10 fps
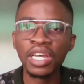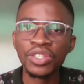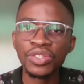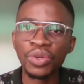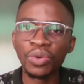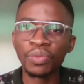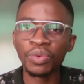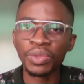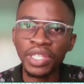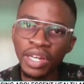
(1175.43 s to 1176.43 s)
So
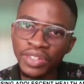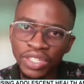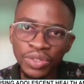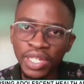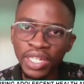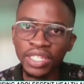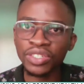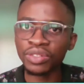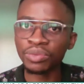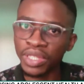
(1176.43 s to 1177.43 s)
without education,
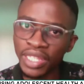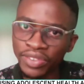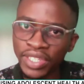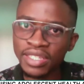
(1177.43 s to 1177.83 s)
without that